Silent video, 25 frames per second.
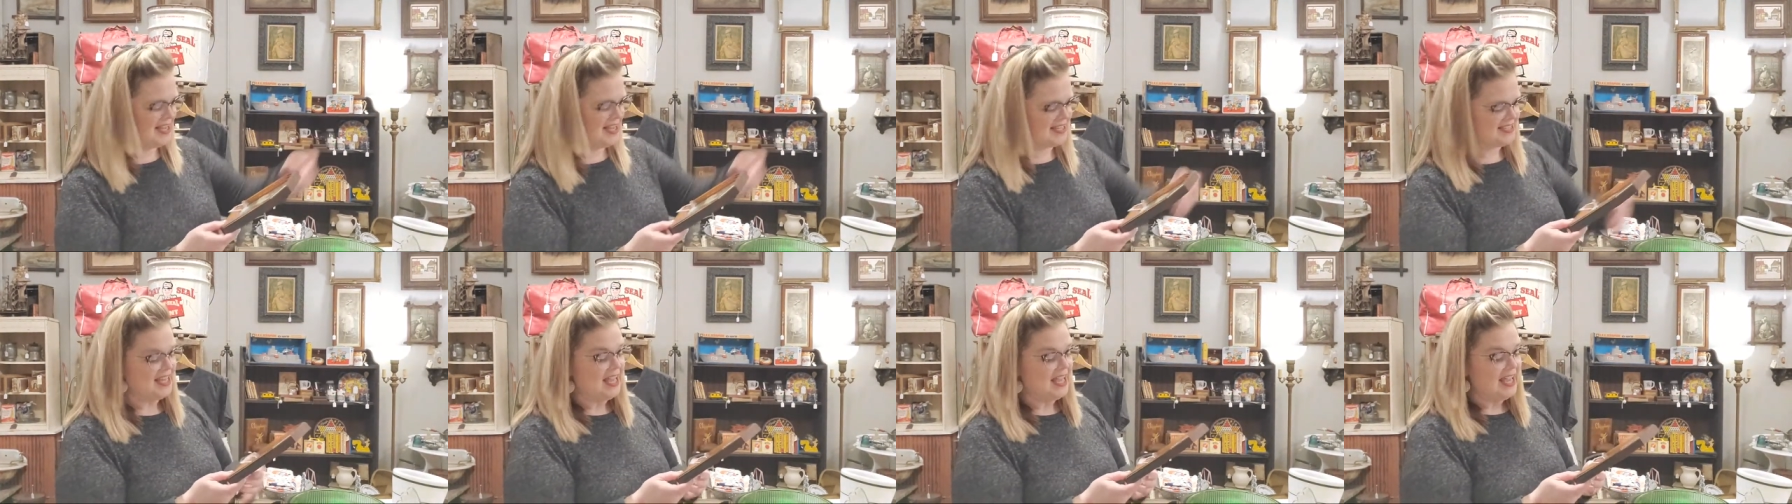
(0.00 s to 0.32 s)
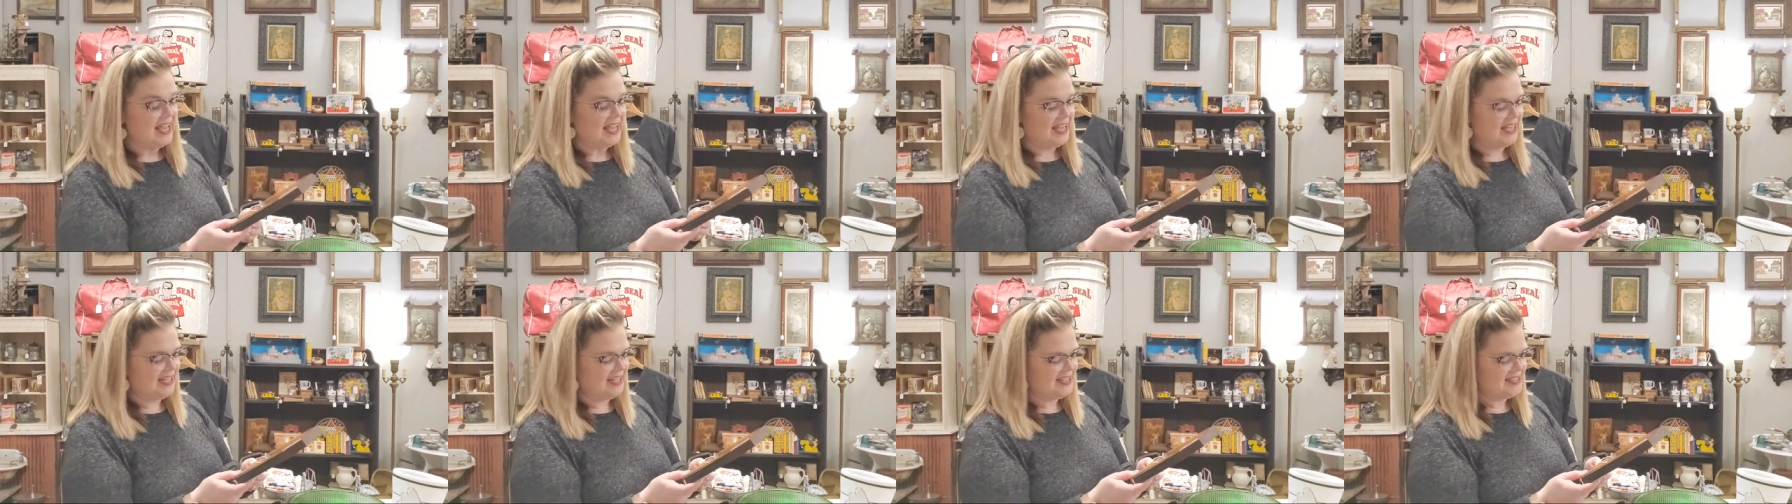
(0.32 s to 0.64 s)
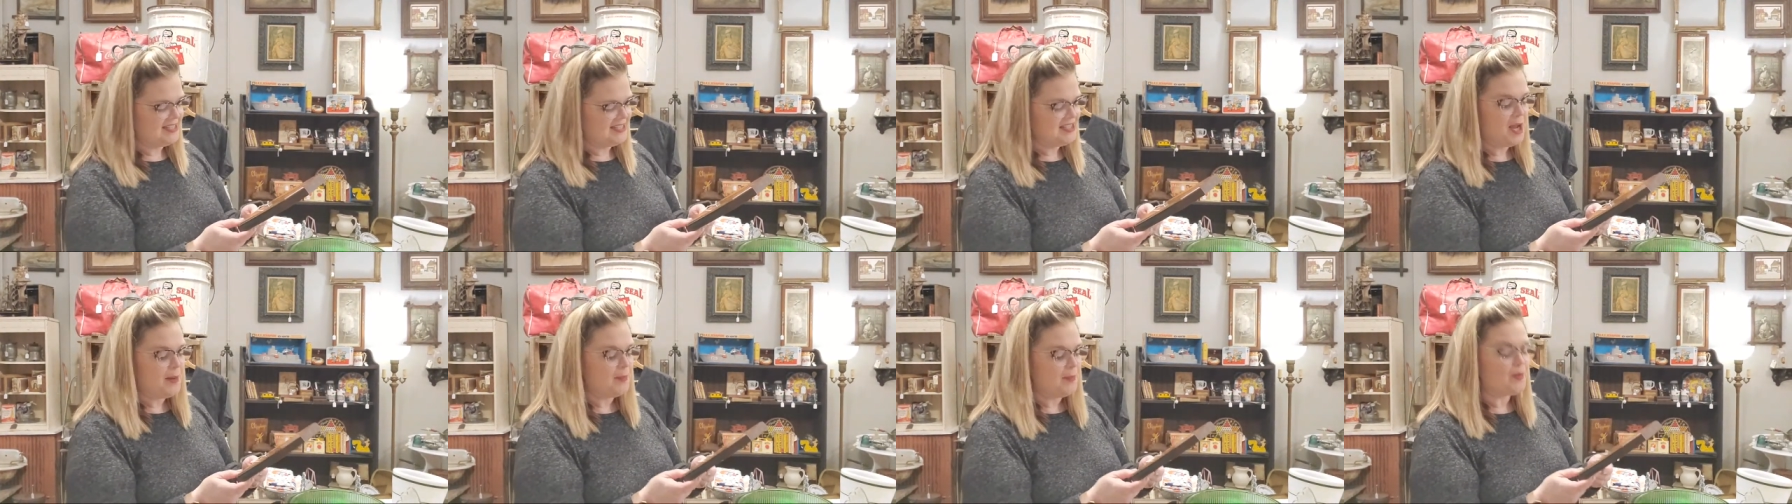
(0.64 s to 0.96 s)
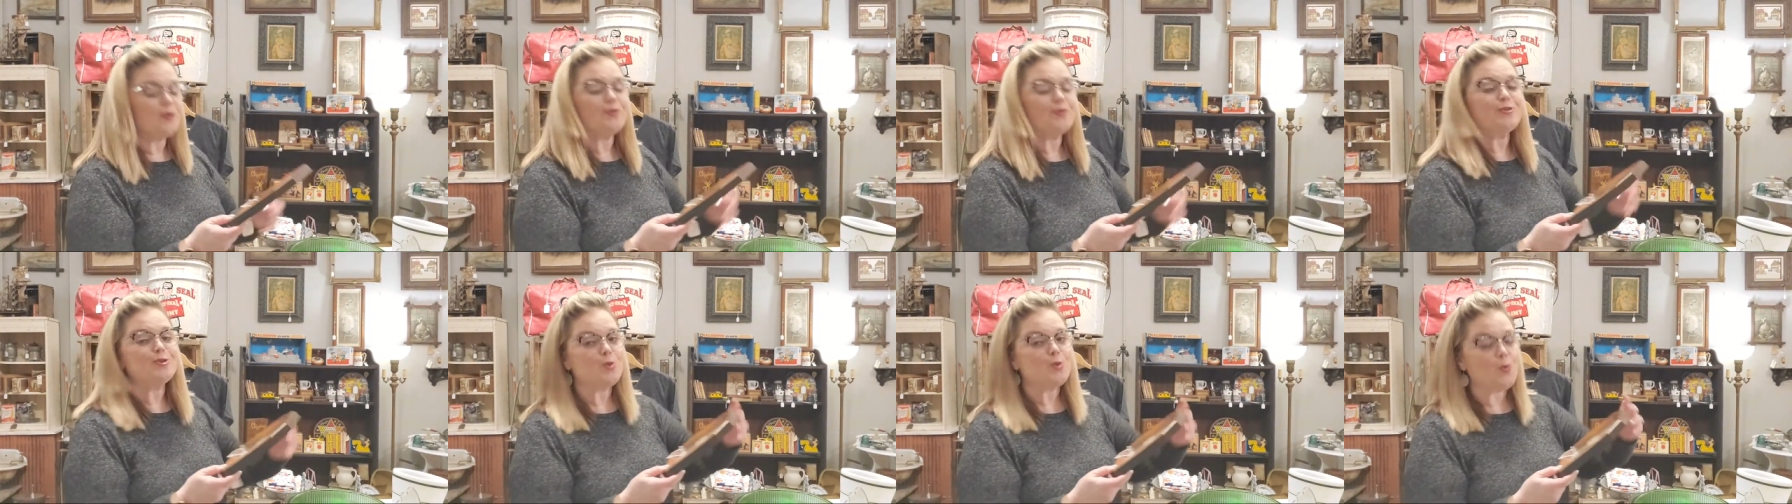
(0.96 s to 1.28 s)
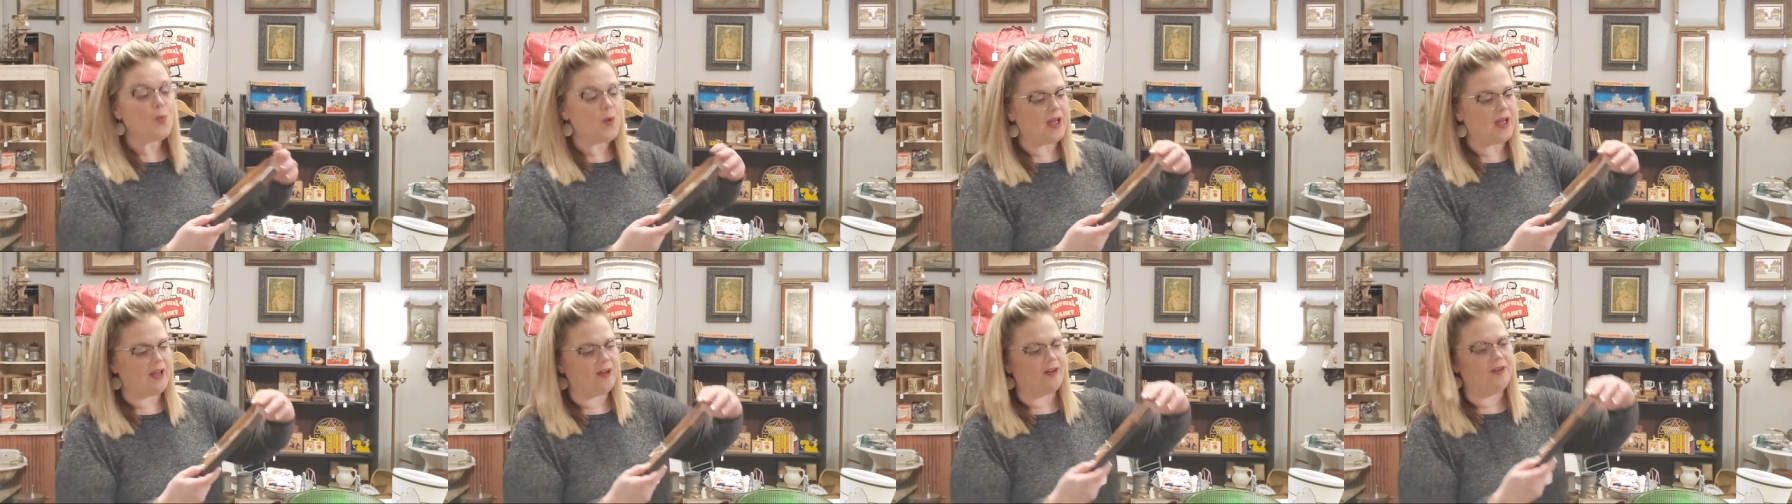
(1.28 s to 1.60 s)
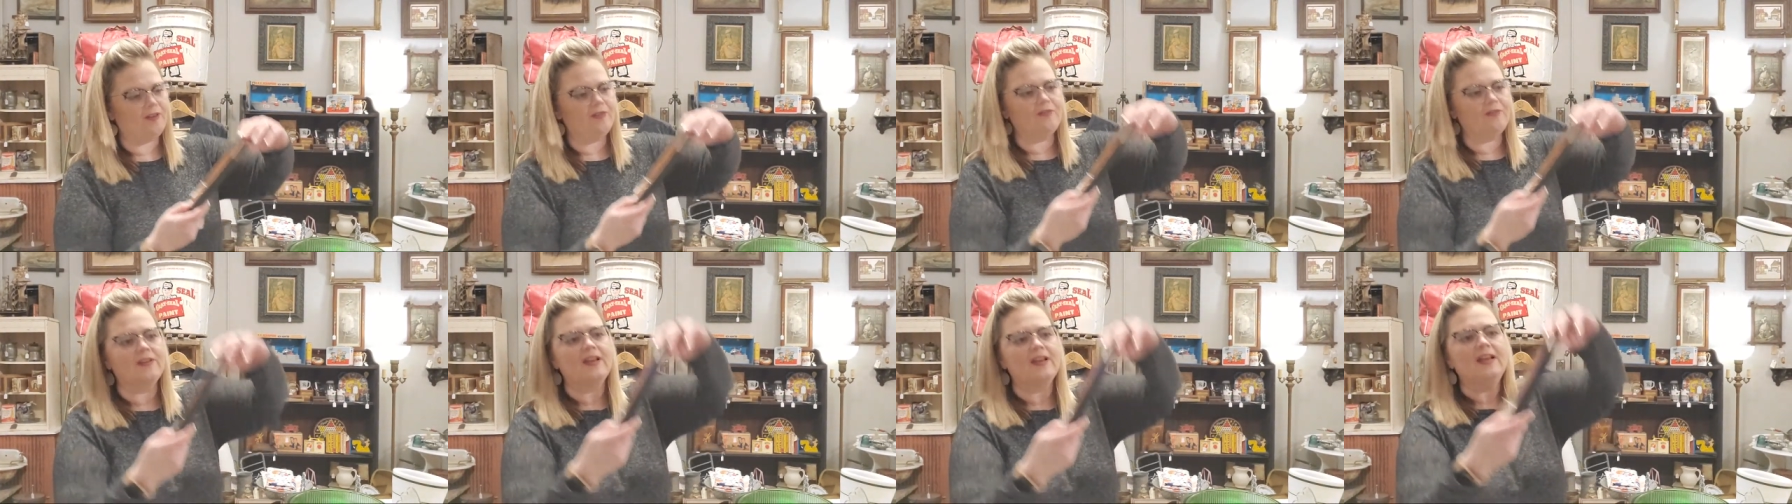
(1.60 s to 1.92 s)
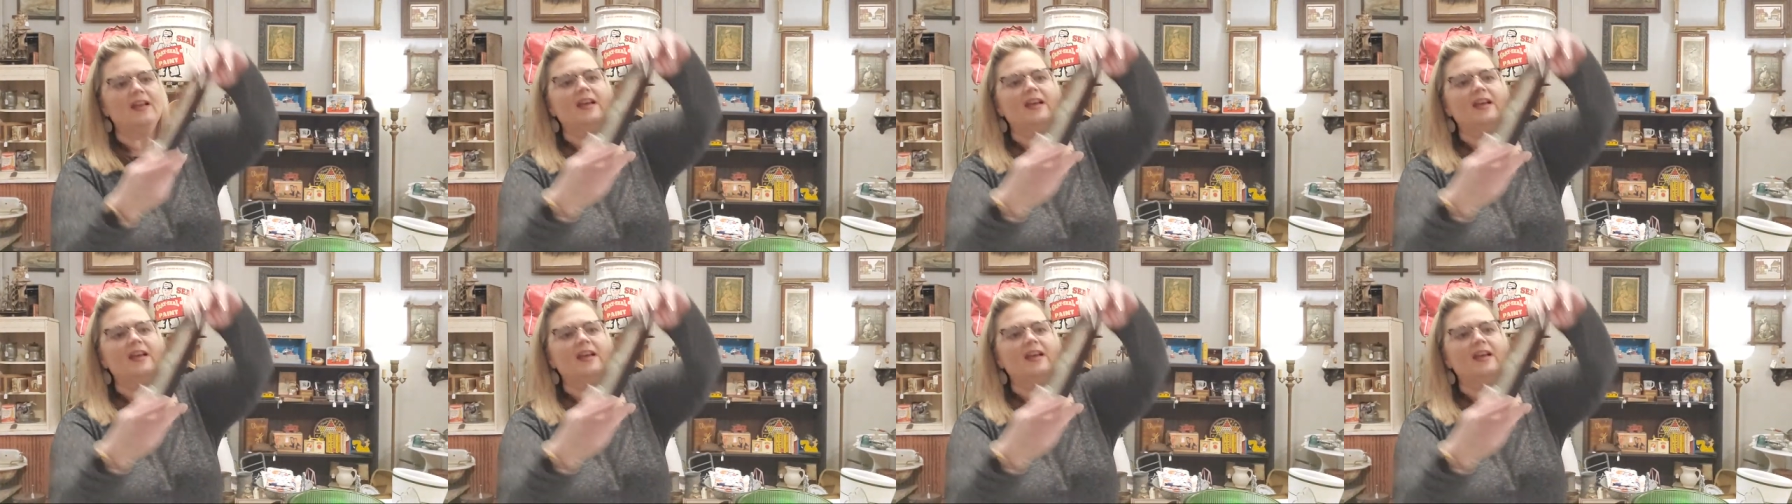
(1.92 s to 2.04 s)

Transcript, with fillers: Thanks. It is number 12.